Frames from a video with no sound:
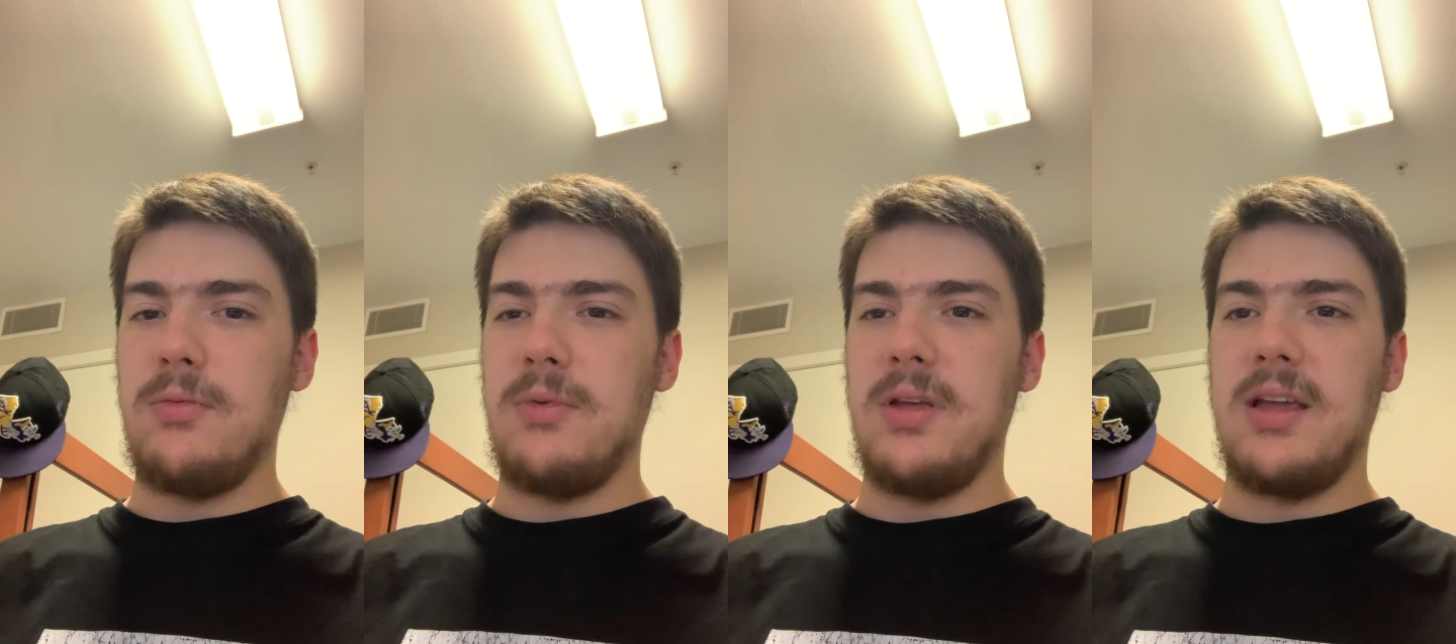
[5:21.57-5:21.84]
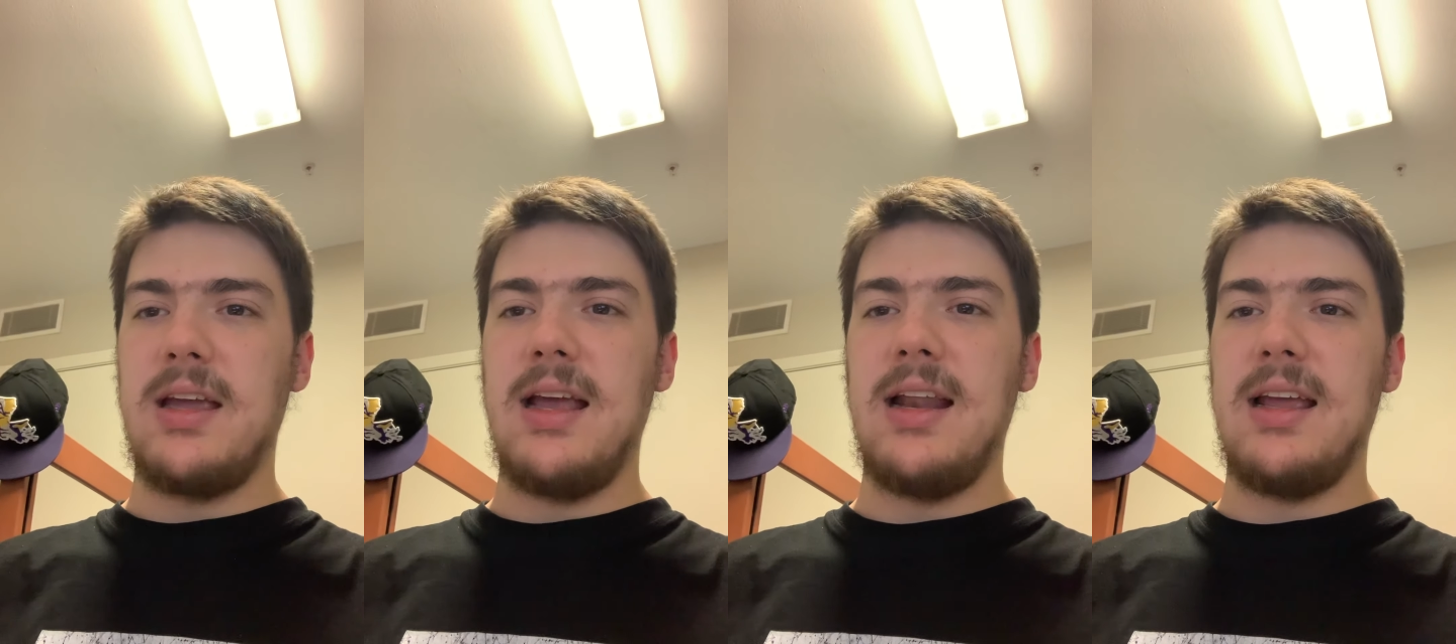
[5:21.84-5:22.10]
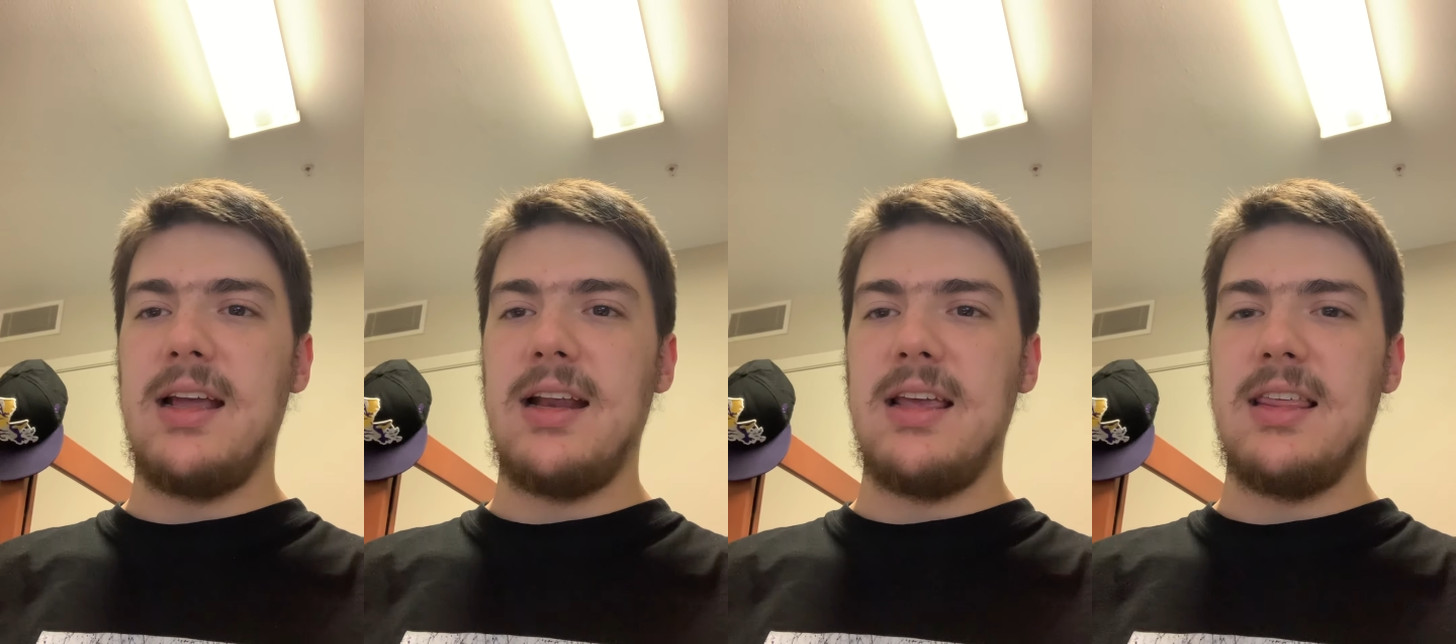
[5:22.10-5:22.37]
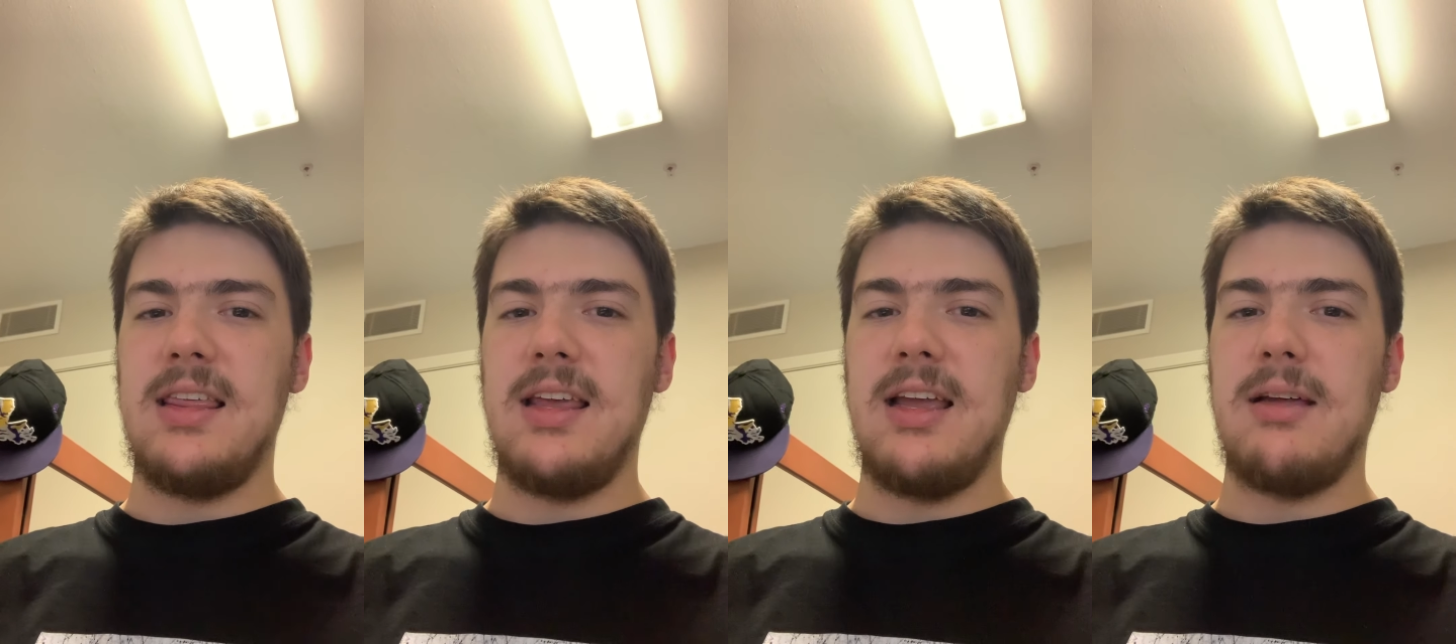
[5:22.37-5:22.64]
really getting
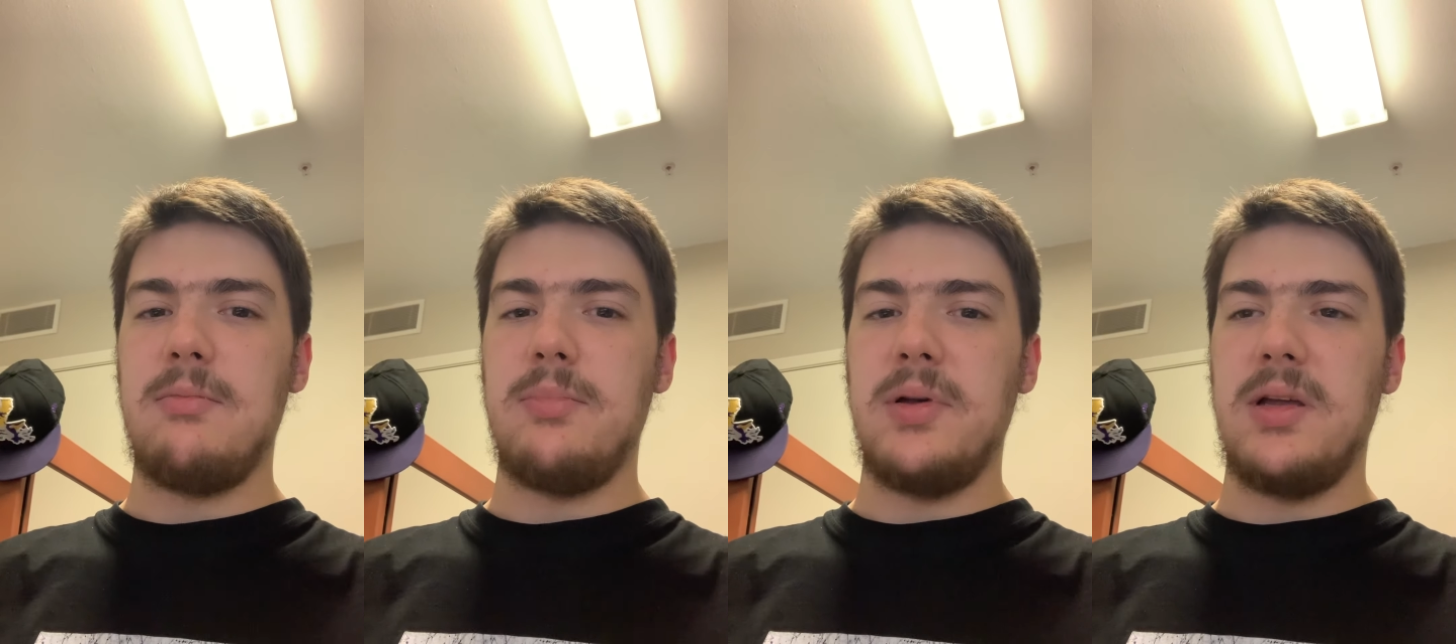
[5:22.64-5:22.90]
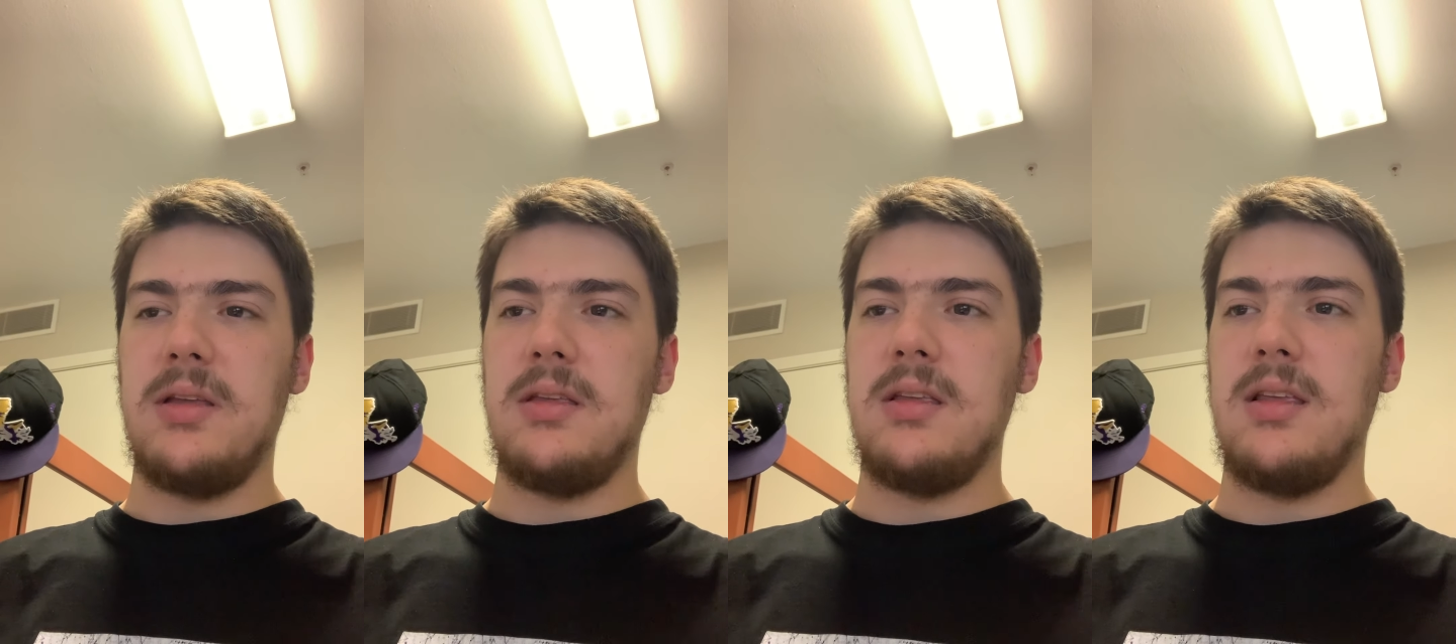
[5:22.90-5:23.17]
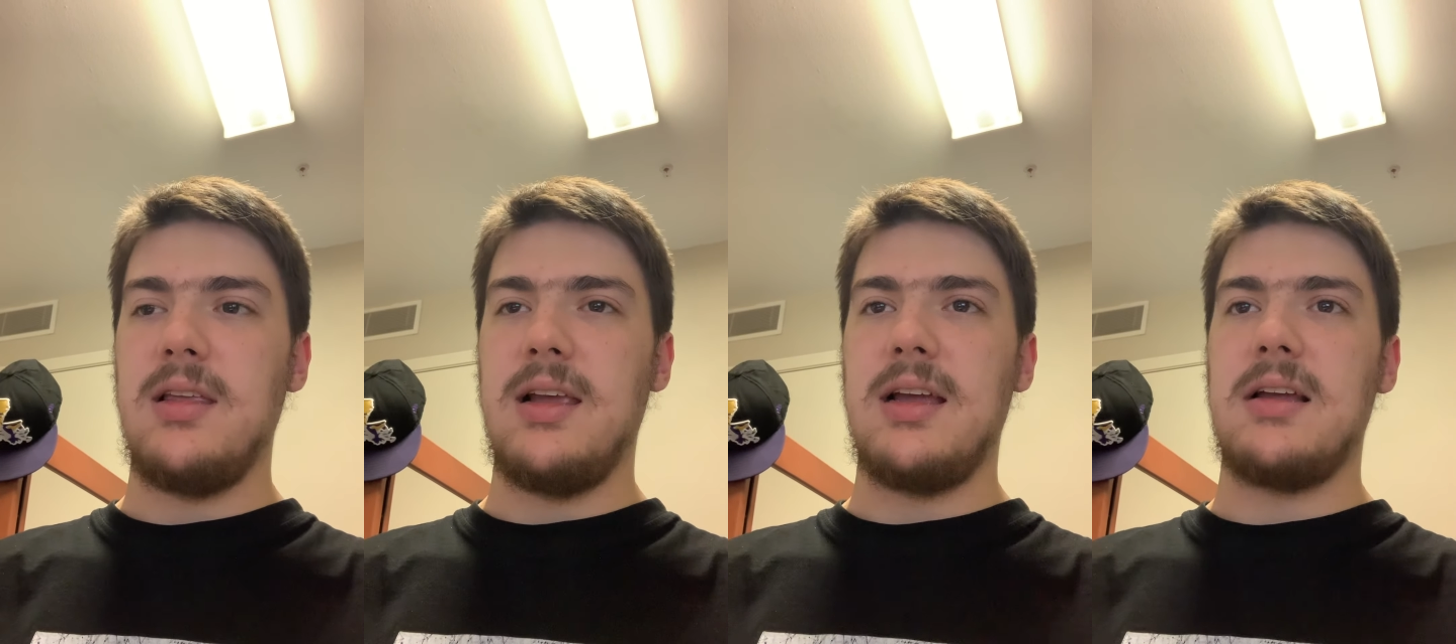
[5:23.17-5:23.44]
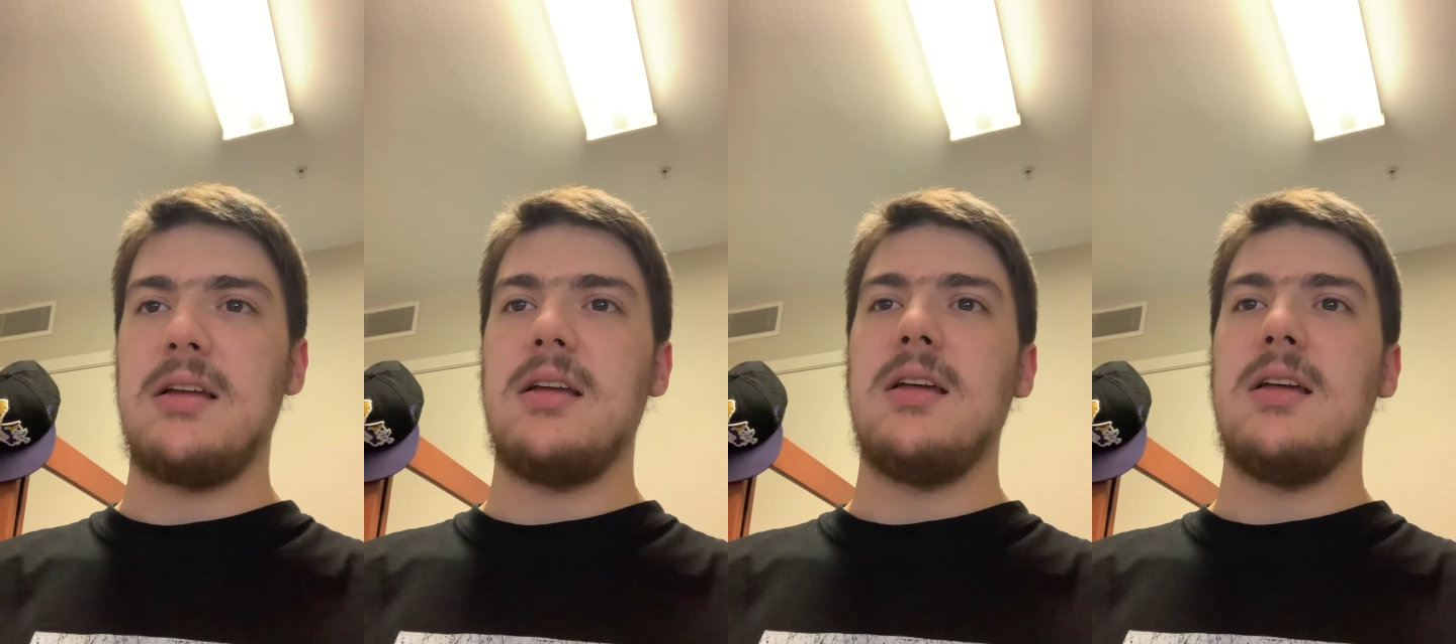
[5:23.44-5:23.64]
anything, but like